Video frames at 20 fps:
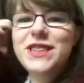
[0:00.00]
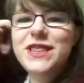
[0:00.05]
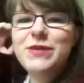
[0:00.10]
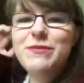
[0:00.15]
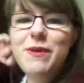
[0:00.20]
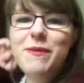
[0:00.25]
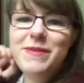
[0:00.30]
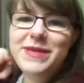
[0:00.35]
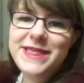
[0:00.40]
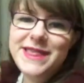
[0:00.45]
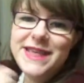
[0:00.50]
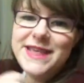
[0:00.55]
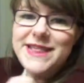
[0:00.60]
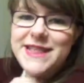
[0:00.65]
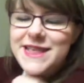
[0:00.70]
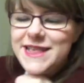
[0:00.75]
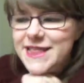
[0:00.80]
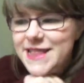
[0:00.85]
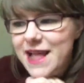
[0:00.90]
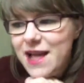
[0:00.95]
So I'm at my
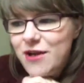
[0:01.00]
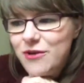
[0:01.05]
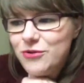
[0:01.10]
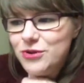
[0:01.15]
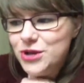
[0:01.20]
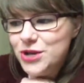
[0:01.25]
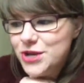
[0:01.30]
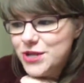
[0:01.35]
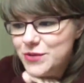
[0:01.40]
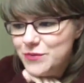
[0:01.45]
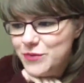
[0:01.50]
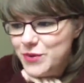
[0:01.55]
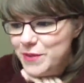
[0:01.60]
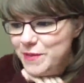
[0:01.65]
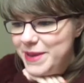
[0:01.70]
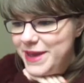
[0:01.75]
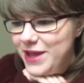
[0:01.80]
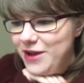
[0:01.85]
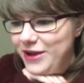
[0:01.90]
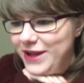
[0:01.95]
sister's now. She doesn't want to
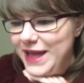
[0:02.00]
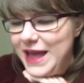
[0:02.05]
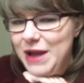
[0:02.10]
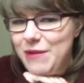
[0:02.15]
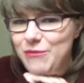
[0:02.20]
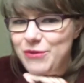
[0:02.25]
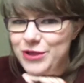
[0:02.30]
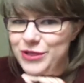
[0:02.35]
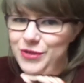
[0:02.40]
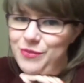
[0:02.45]
be on camera,